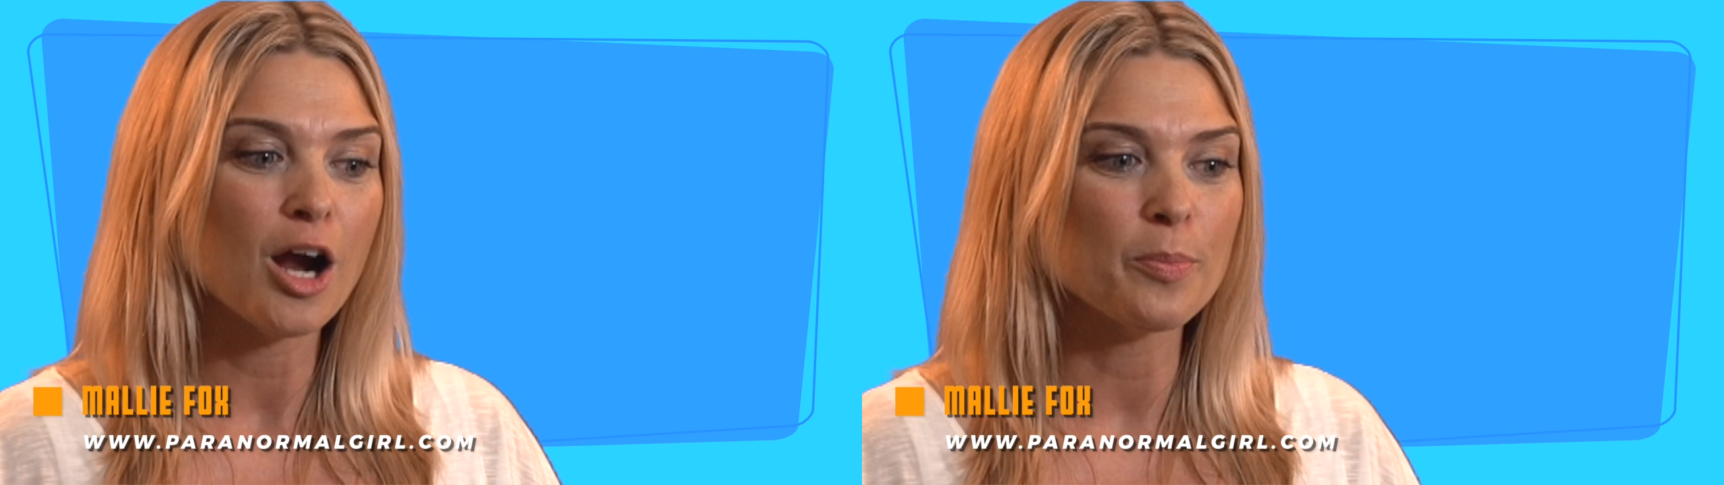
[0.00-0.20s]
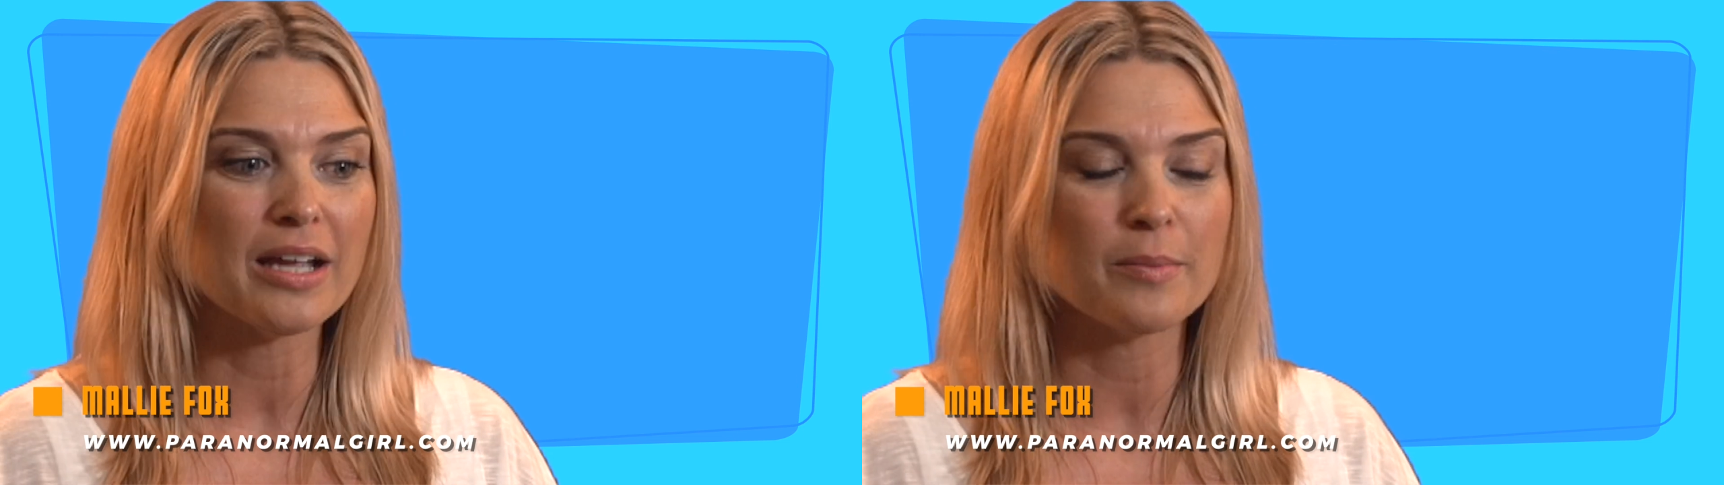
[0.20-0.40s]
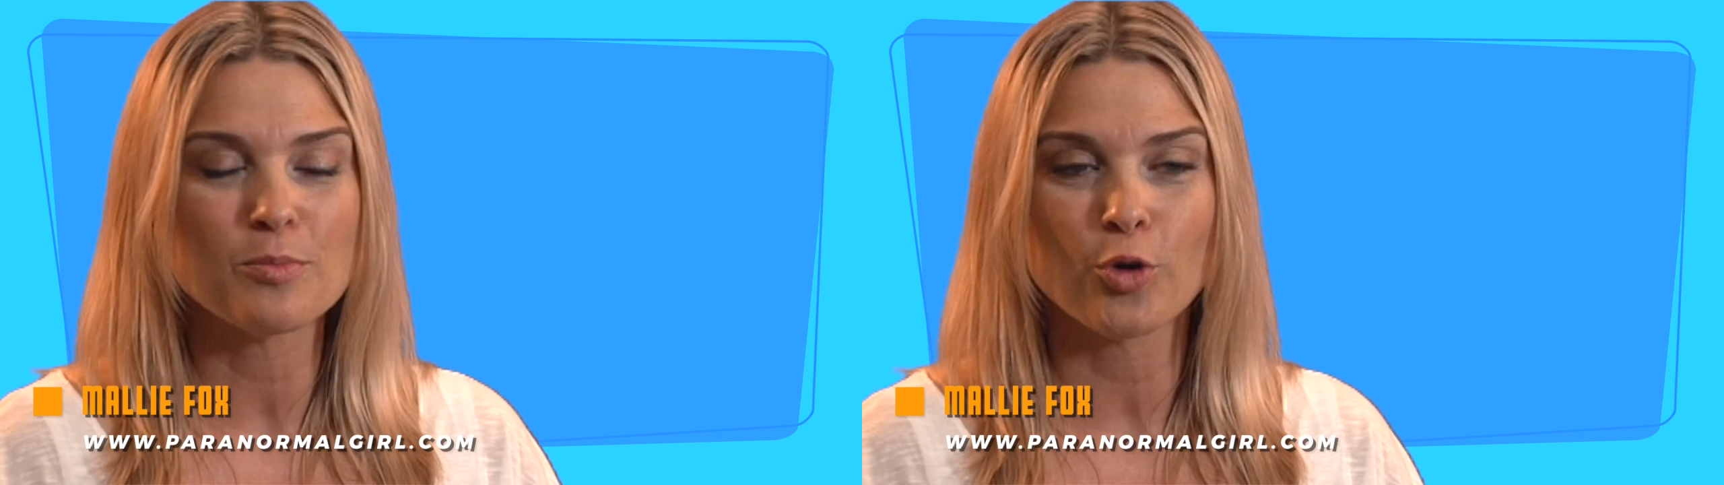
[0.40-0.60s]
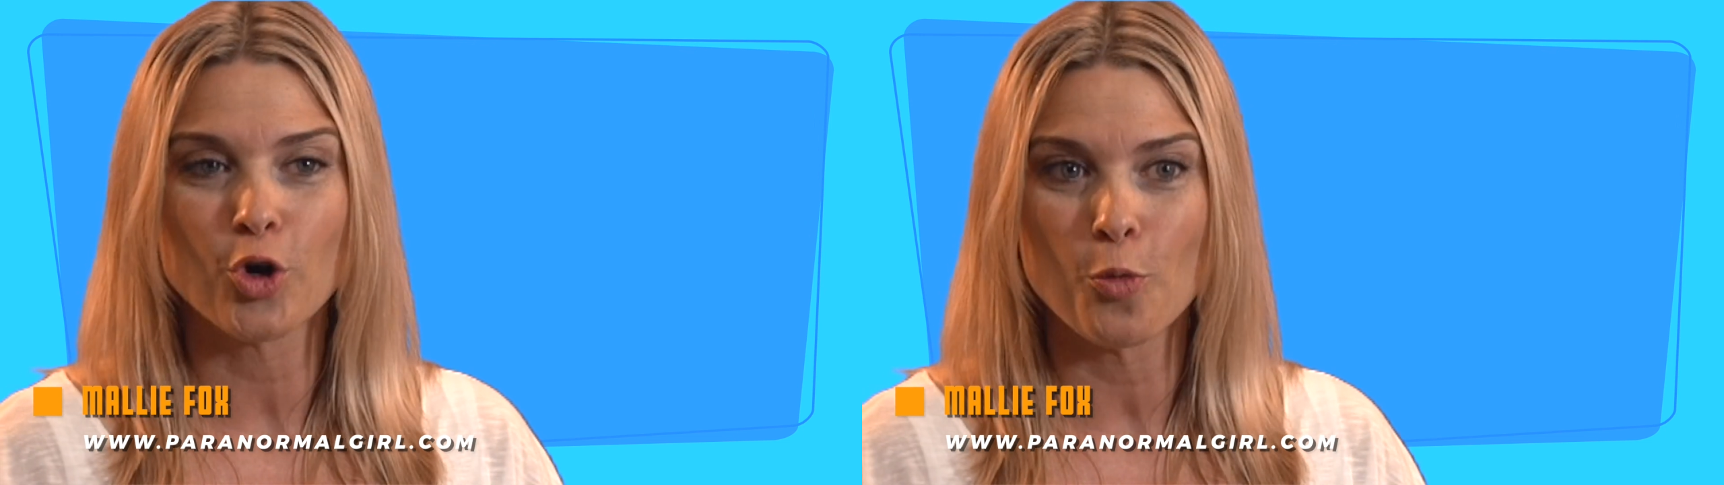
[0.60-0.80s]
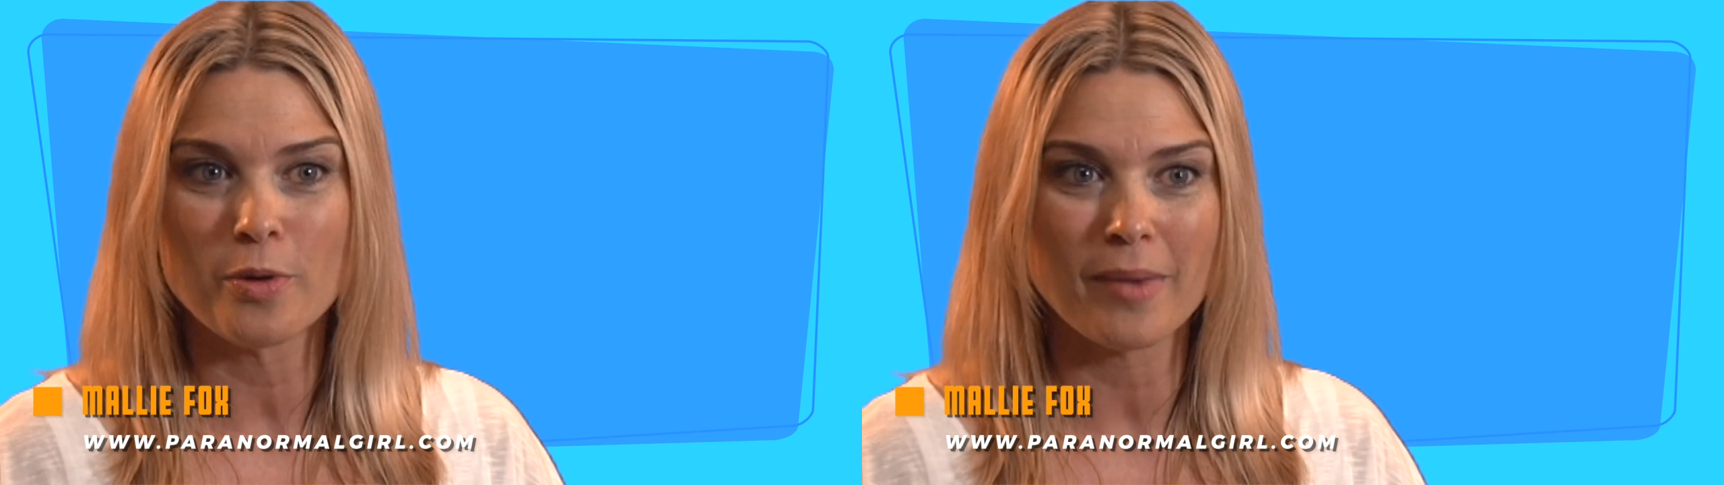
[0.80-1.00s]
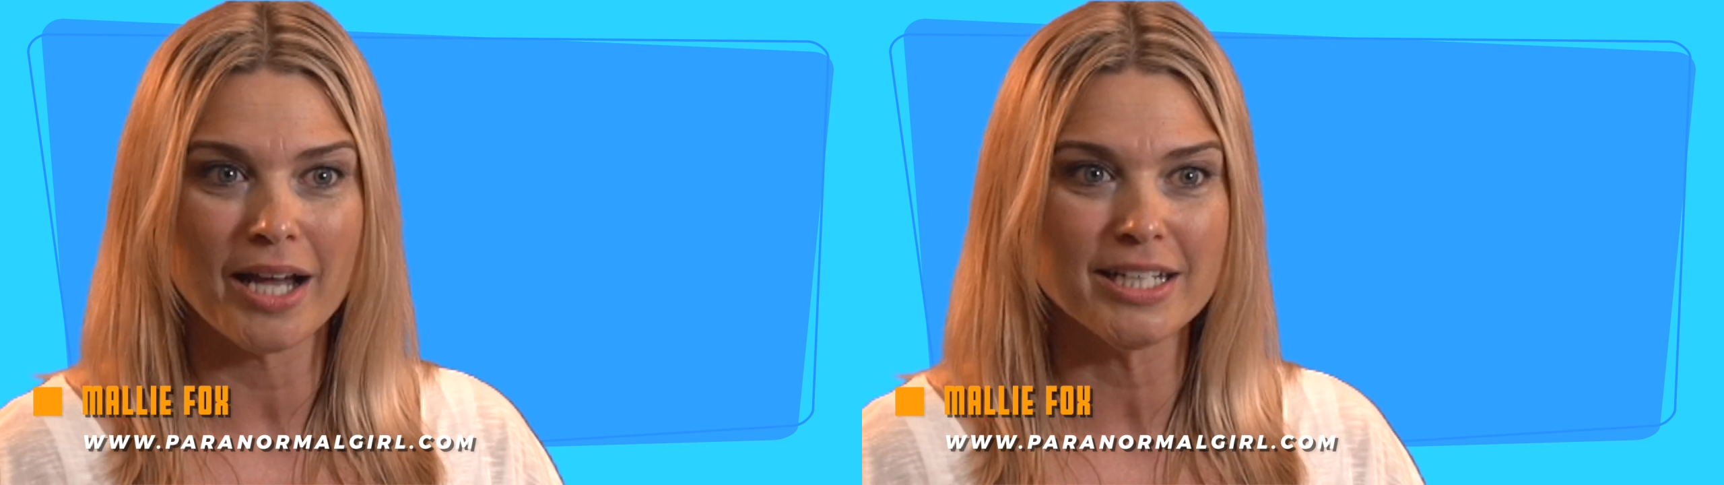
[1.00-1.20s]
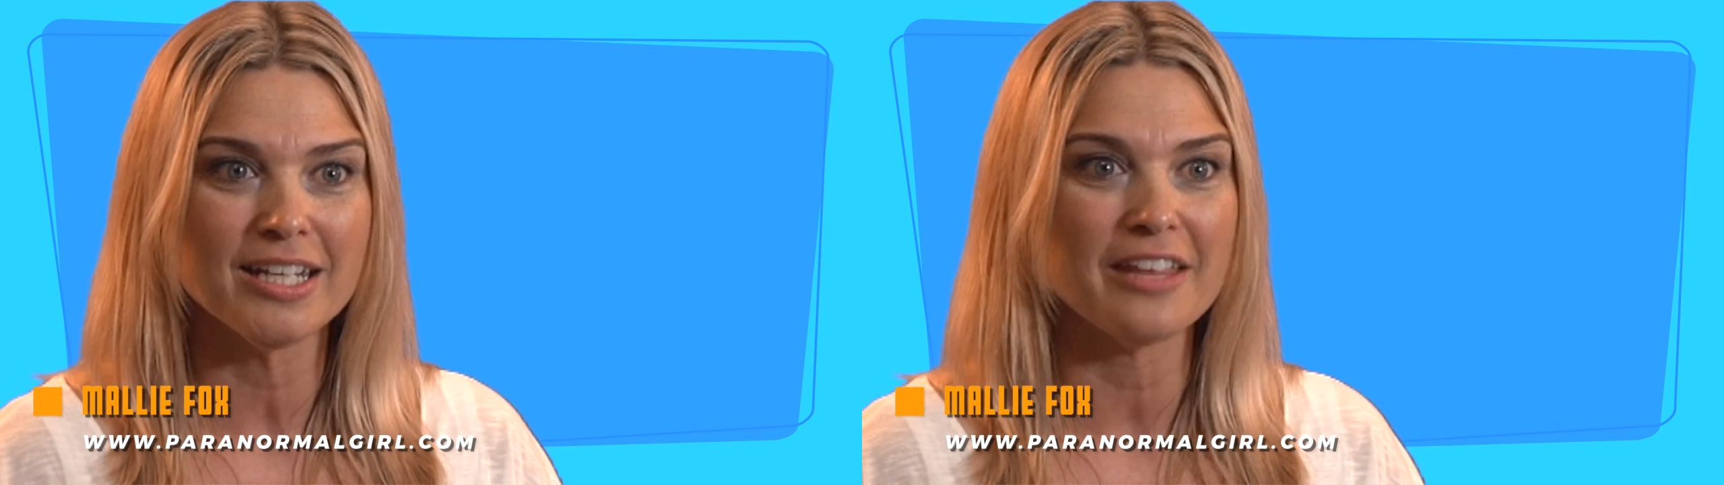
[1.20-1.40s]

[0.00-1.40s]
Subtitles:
becoming more open-minded,